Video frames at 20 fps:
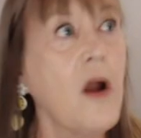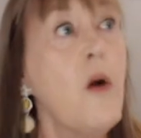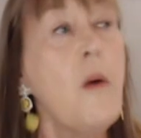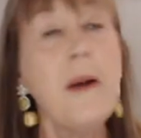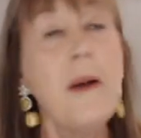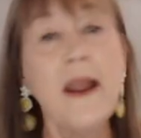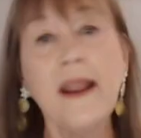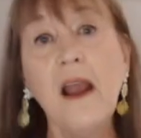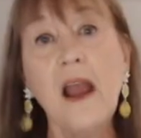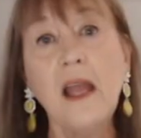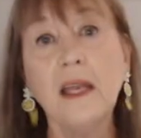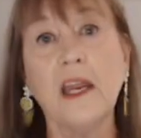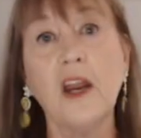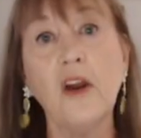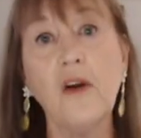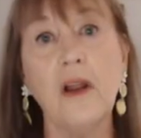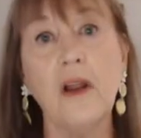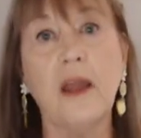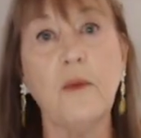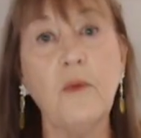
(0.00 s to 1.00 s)
oh my God,
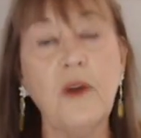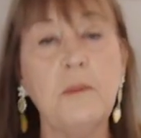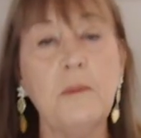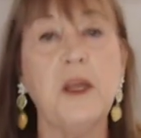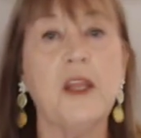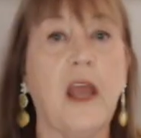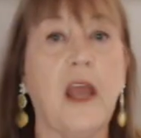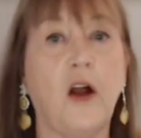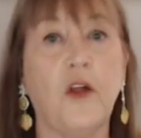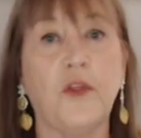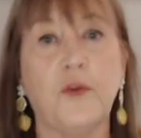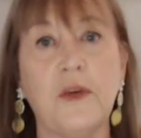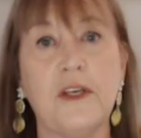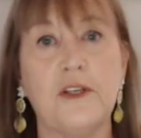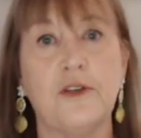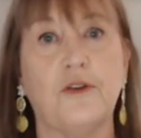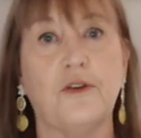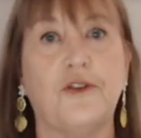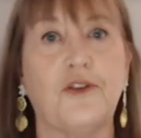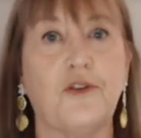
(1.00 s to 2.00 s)
Carol, I want to be the health
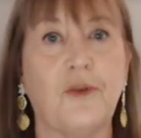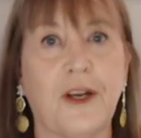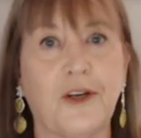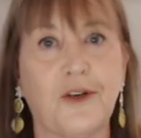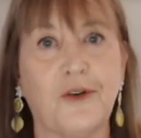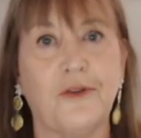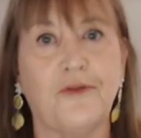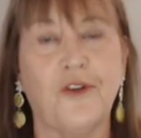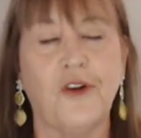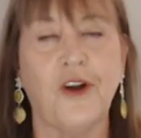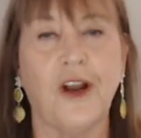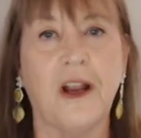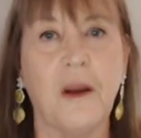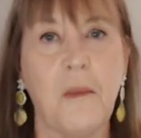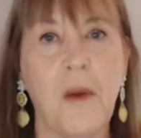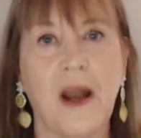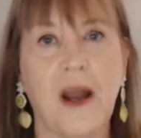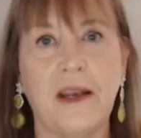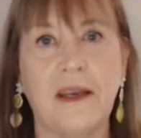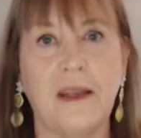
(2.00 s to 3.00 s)
research director for a
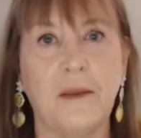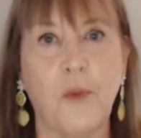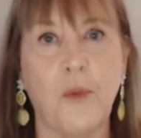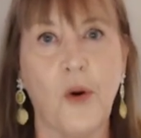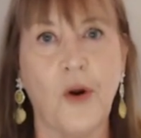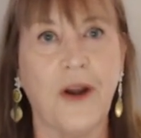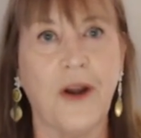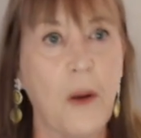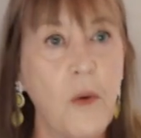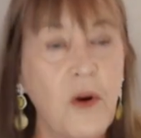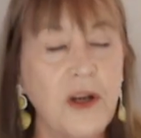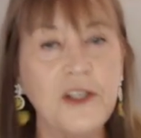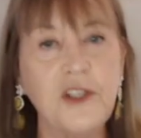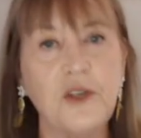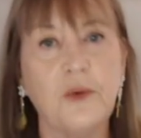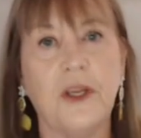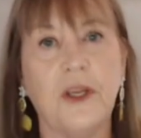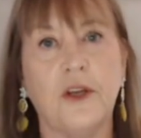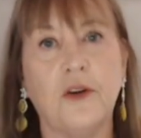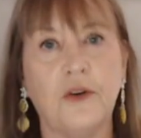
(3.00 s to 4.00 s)
commodity board. I want to do
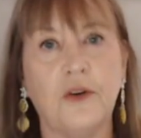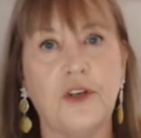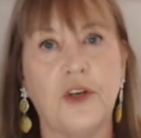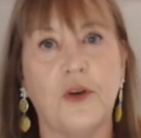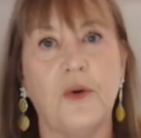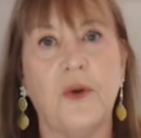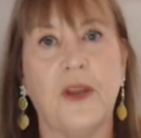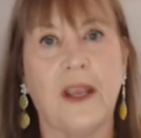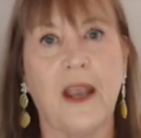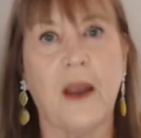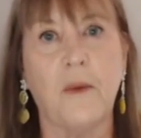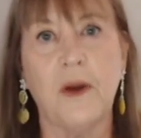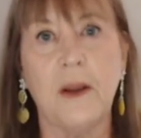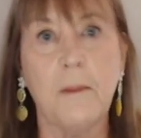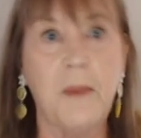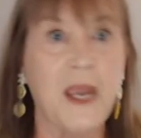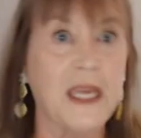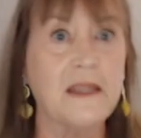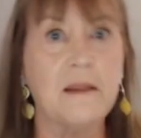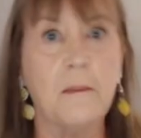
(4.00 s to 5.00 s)
what you're doing. I want to
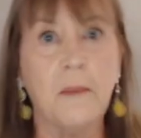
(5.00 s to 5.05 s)
make the